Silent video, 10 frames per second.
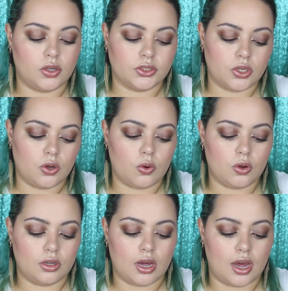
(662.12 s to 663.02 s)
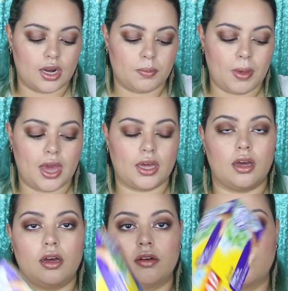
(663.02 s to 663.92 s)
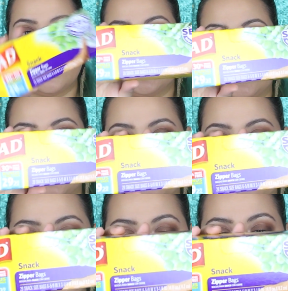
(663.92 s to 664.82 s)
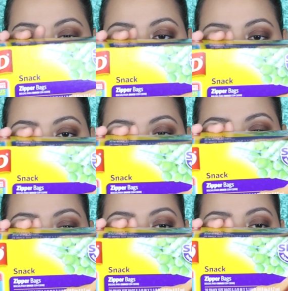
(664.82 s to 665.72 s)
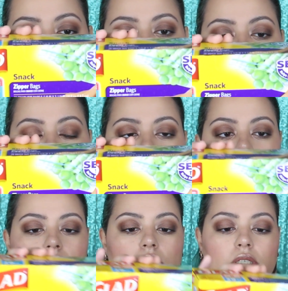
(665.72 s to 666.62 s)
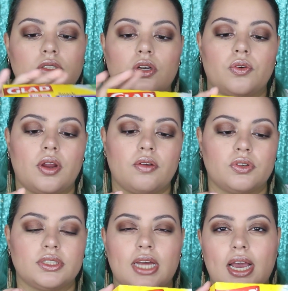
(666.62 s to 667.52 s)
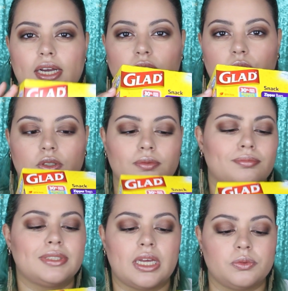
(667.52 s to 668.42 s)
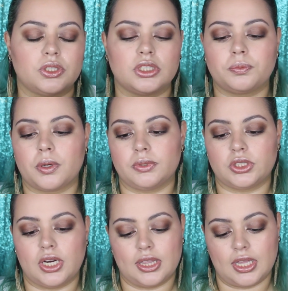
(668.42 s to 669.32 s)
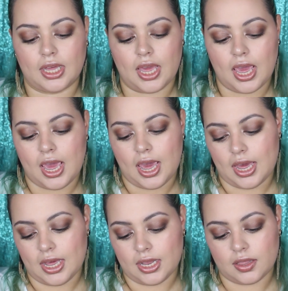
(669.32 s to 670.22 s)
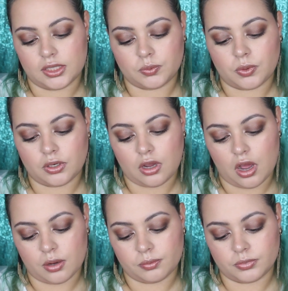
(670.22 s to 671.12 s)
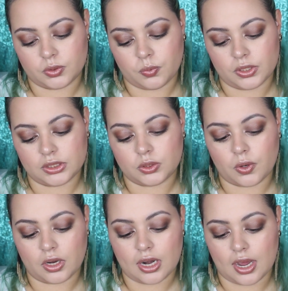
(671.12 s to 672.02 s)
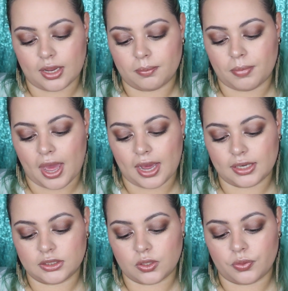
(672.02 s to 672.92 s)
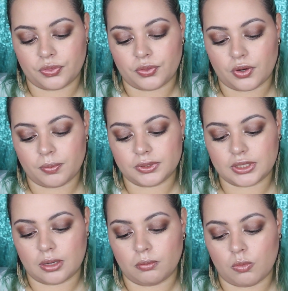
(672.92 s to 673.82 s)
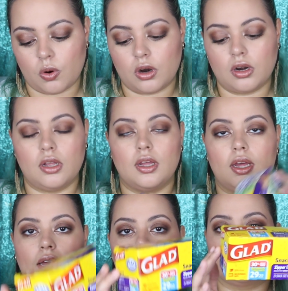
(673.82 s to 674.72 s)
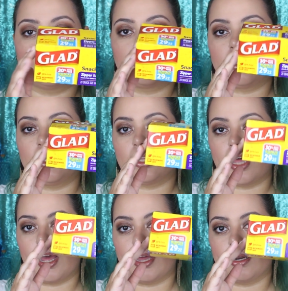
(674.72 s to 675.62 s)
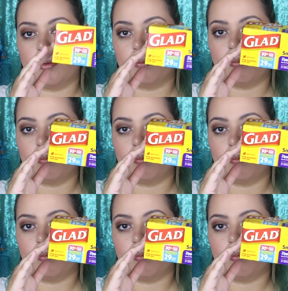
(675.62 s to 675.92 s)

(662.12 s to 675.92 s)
also got a pack of zipper bags. So these are great for snacks or sandwiches, pretty much anything. And this one comes with 29 bags, so 30% more. These are the Glad